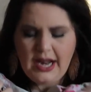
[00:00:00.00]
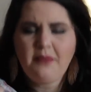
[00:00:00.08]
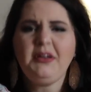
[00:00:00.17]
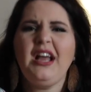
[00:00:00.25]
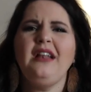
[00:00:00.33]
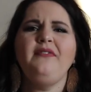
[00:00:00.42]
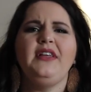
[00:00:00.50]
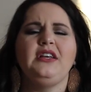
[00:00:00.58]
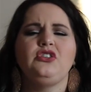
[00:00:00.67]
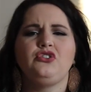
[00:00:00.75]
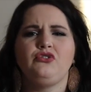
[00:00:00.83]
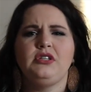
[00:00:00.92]
and I'm kind of
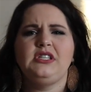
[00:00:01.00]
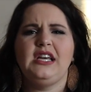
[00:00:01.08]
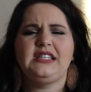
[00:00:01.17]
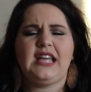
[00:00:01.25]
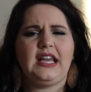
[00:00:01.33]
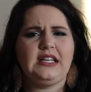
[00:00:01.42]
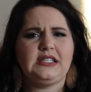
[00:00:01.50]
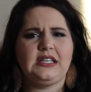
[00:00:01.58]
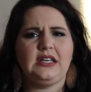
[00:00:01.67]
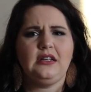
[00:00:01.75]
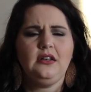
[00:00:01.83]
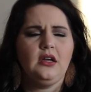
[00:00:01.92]
like a street size
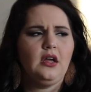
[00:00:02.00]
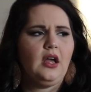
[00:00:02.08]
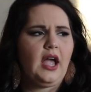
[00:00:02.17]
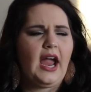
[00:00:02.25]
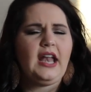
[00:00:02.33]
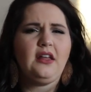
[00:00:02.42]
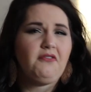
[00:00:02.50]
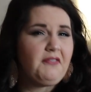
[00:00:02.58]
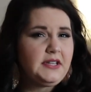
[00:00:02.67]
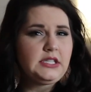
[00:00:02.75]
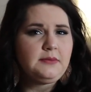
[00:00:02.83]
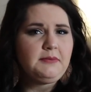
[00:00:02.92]
18 and it
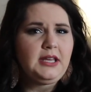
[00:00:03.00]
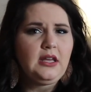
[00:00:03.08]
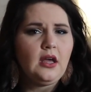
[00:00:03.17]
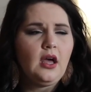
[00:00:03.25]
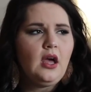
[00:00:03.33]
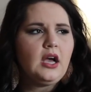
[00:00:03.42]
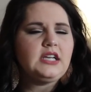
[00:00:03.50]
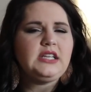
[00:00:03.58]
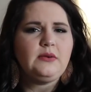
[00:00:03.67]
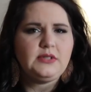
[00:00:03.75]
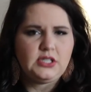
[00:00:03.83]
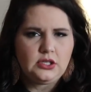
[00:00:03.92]
fits me because
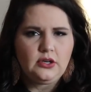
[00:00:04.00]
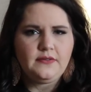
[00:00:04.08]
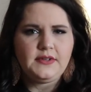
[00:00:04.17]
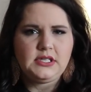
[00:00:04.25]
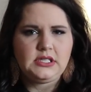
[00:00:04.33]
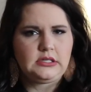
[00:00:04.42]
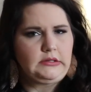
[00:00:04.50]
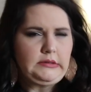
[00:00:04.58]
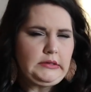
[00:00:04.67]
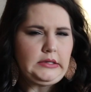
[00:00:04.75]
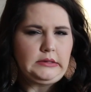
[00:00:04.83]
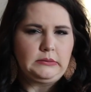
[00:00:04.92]
I was nervous
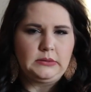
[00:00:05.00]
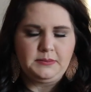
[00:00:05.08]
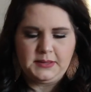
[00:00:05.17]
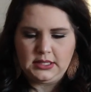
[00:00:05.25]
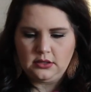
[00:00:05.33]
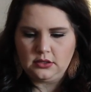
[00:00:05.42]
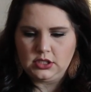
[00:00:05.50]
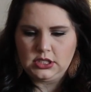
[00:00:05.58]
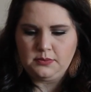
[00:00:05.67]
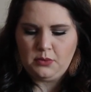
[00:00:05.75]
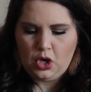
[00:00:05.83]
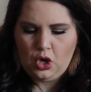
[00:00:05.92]
that it would be a little
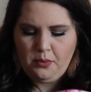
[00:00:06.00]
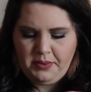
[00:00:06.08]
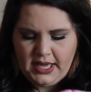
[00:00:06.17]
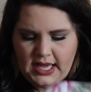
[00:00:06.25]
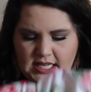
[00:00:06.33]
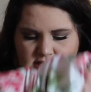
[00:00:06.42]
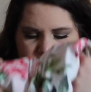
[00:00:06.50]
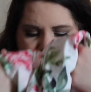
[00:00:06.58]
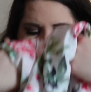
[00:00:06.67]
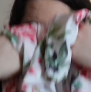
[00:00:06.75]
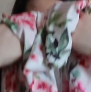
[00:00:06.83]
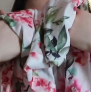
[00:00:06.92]
small, but it
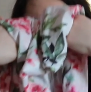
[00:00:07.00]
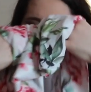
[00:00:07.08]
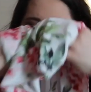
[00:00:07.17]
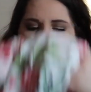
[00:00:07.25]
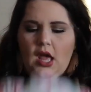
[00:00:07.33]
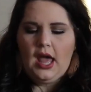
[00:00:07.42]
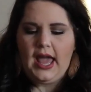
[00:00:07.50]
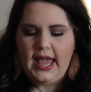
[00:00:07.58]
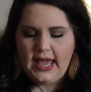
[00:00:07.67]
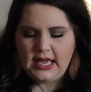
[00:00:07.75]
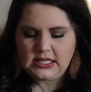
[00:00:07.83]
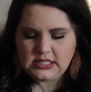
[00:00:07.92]
does fit.
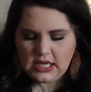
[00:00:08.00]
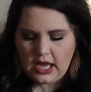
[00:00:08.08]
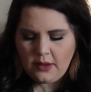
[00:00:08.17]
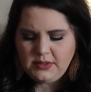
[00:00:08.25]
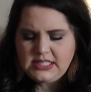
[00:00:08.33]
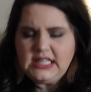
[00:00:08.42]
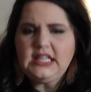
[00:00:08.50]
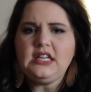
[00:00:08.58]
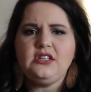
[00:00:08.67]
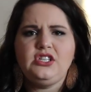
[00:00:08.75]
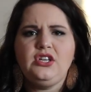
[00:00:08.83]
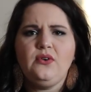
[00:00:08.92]
And I was
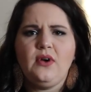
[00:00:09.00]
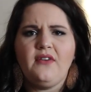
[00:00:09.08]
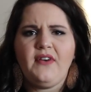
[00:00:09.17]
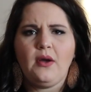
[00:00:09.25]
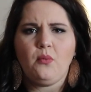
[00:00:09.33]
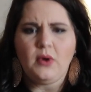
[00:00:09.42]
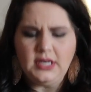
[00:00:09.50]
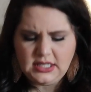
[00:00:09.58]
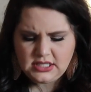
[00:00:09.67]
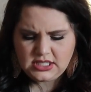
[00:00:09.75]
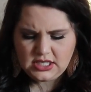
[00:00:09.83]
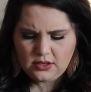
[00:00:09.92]
thinking too, if I
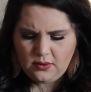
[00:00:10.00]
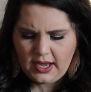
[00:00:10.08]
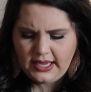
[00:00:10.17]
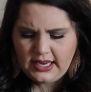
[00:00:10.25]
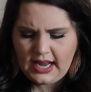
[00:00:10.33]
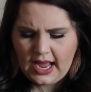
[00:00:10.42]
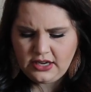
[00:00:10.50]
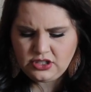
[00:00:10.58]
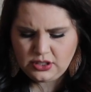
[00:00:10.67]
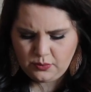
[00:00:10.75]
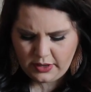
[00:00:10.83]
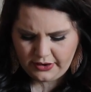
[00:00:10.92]
wanted to, I could
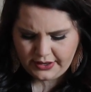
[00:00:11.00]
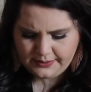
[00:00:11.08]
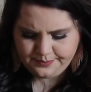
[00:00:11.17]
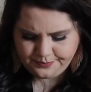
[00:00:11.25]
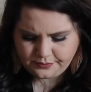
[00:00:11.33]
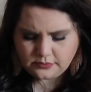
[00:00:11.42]
actually wear it